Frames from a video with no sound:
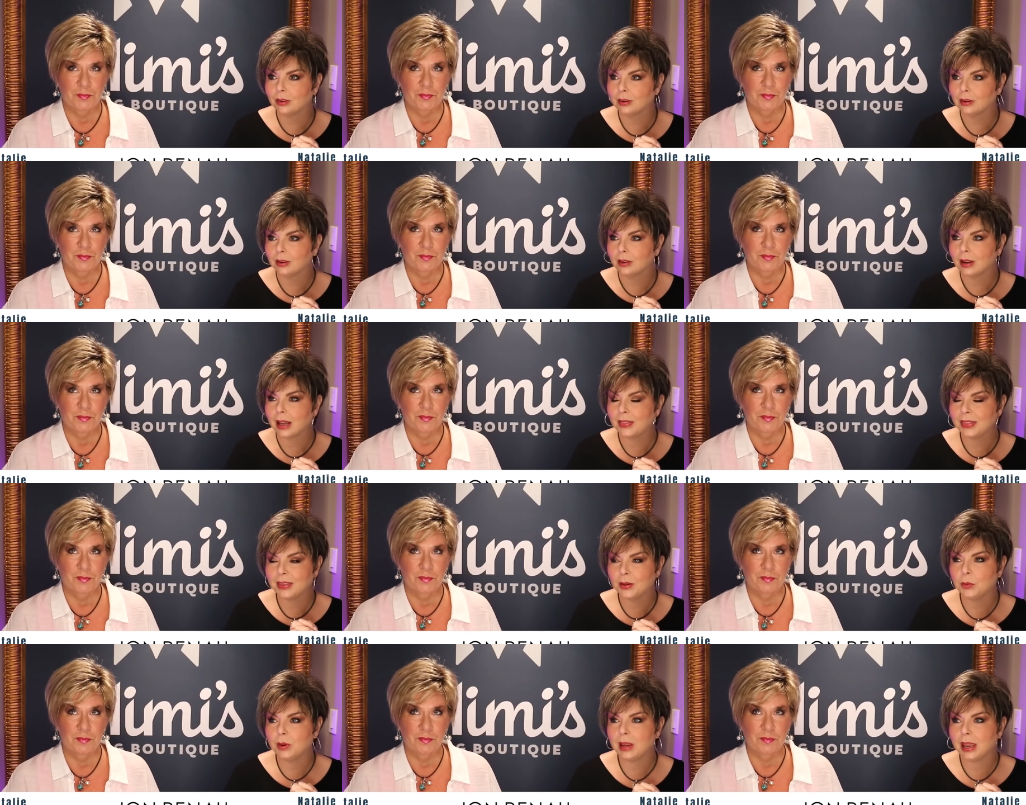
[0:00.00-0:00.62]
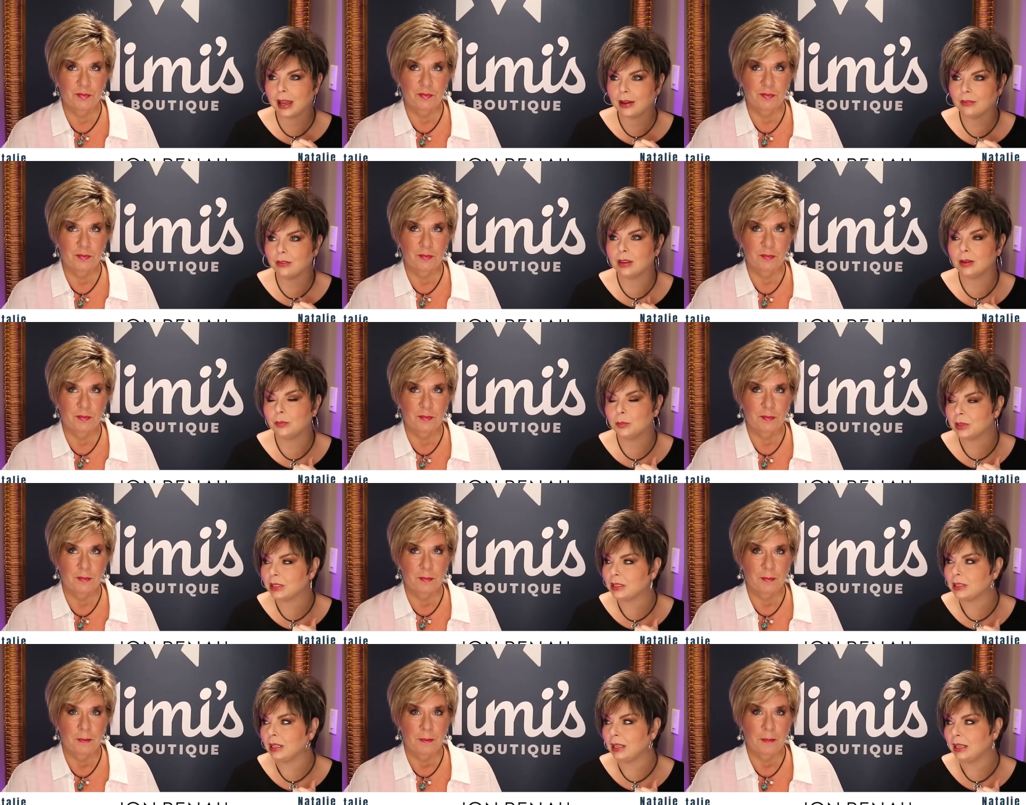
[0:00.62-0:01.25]
Speaker 1: I think we have it in
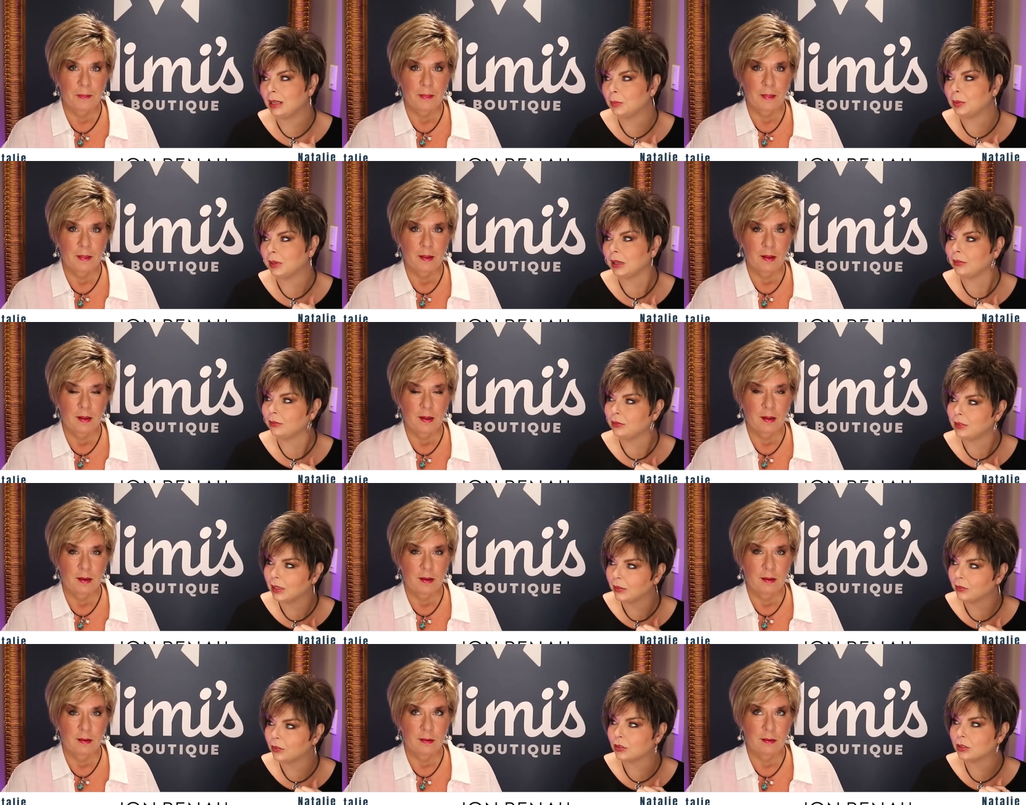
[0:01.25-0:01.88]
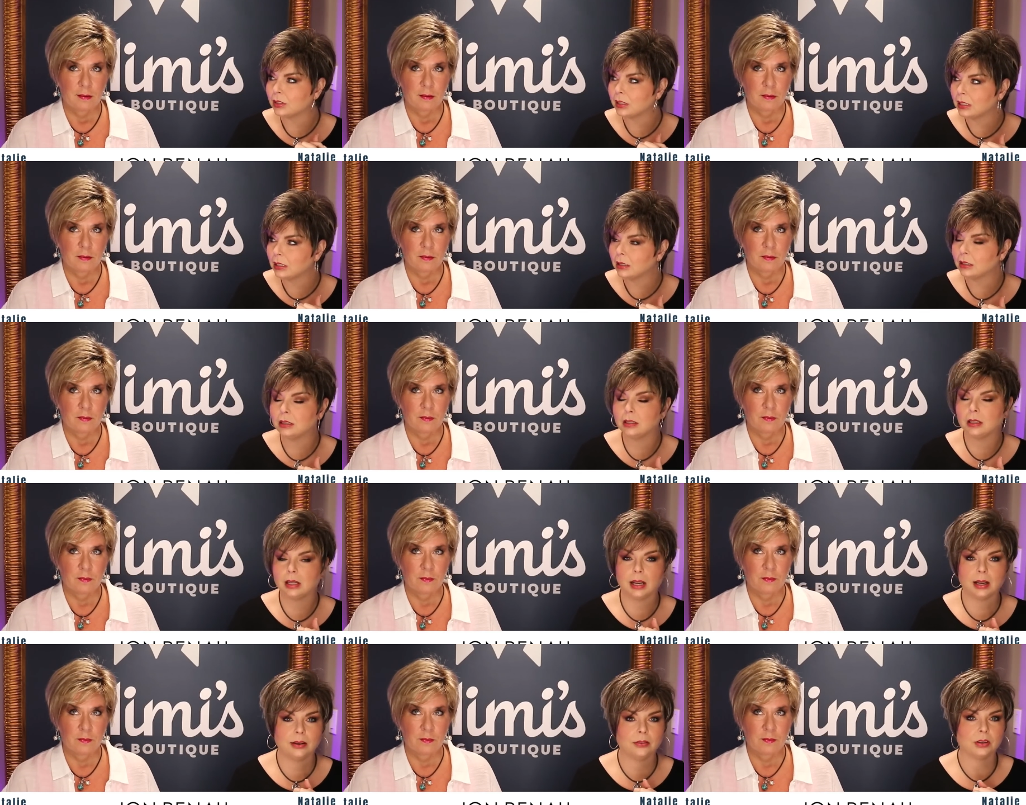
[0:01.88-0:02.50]
petite, but I've never seen it in
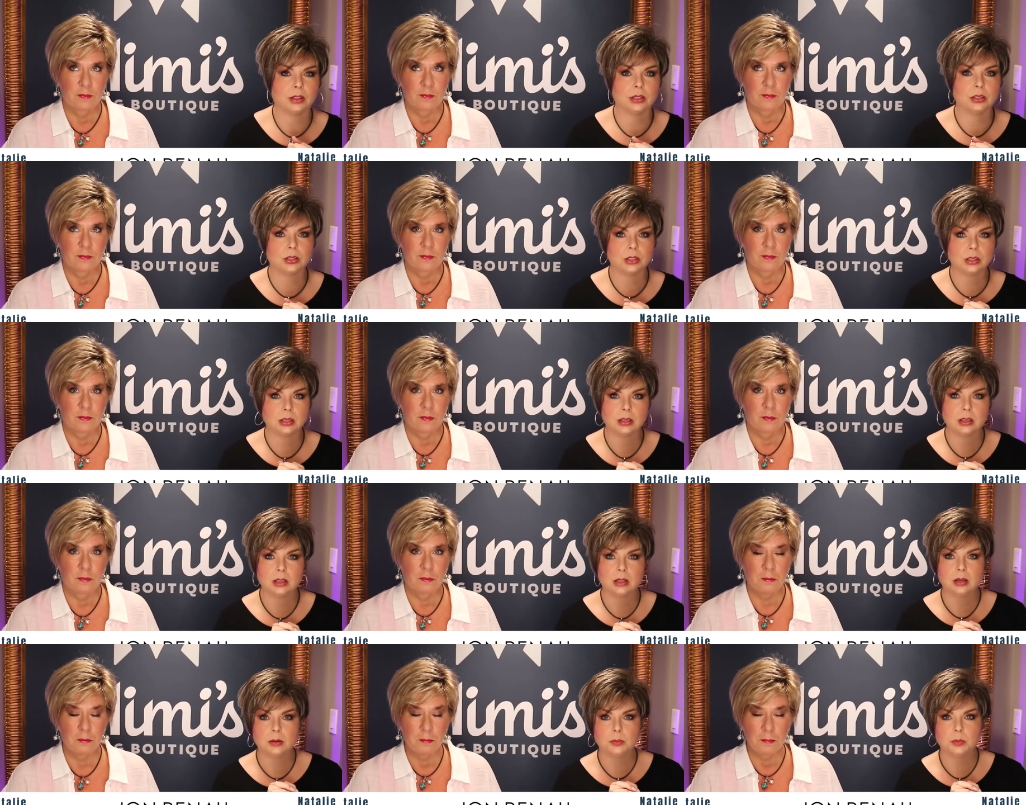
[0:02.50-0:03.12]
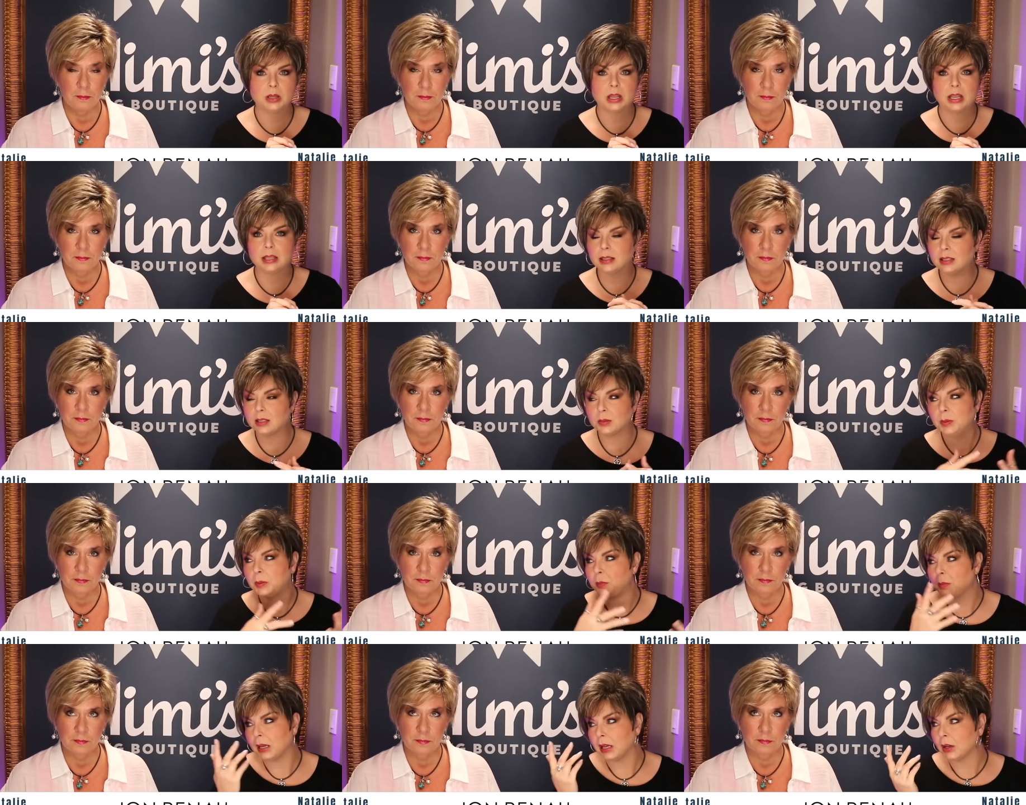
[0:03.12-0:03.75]
average hmm. because it's been
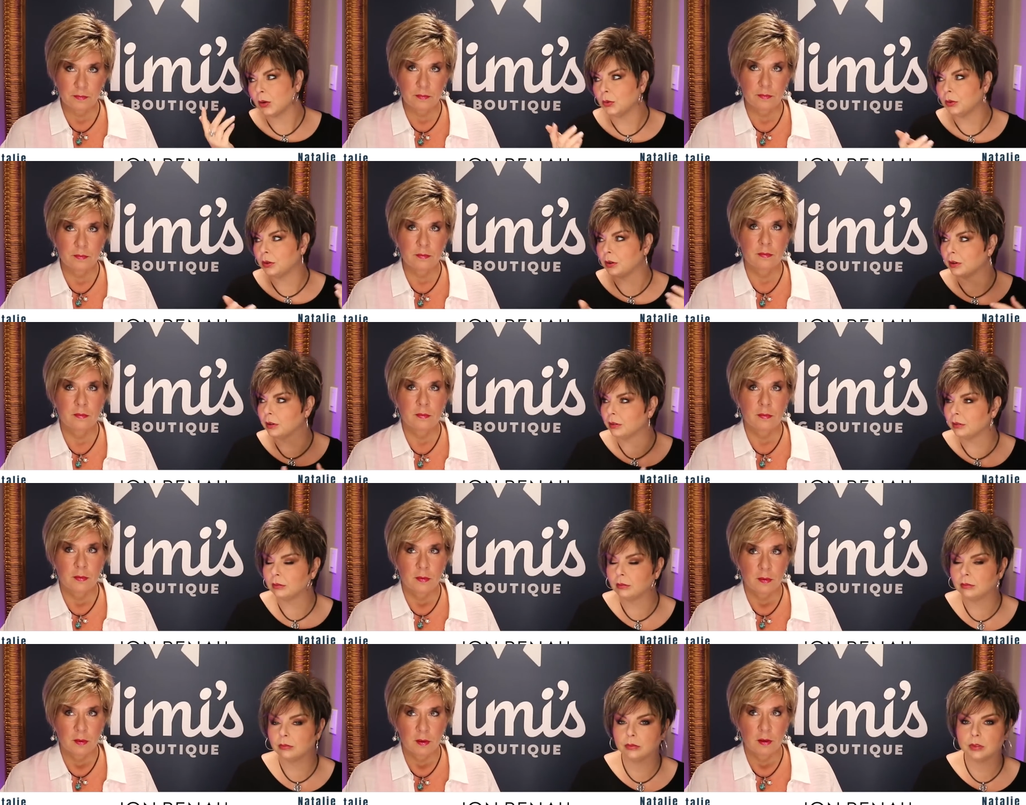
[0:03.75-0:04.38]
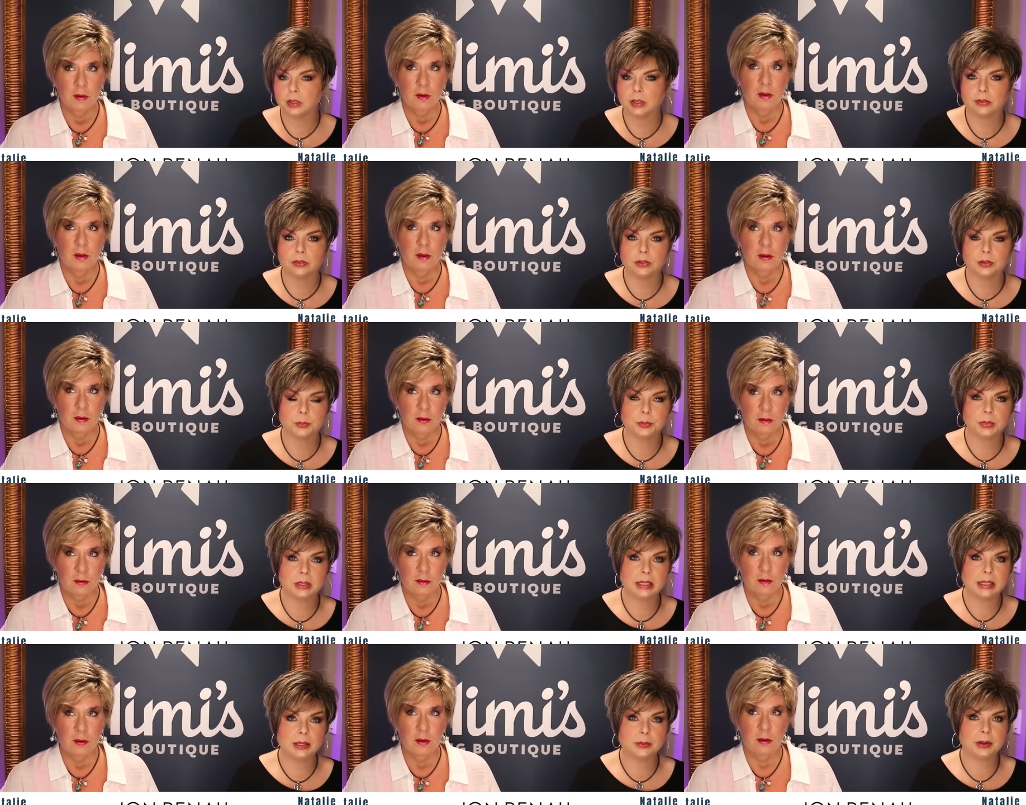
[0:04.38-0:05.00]
backward forever. But
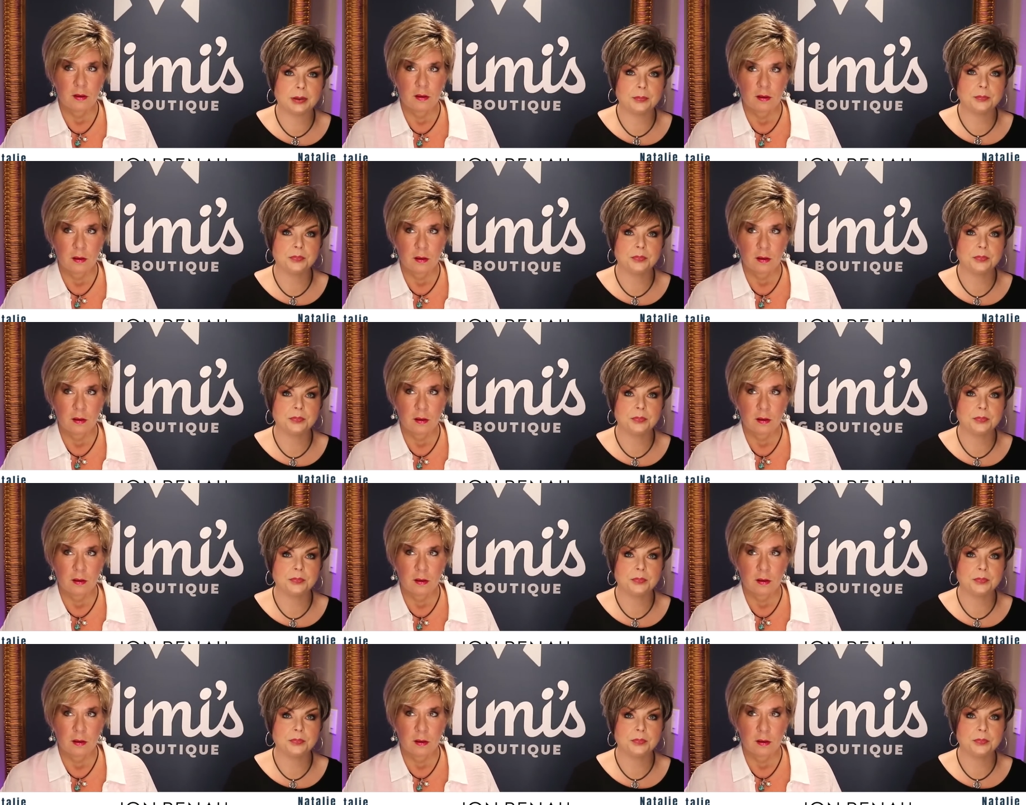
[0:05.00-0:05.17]
anyway,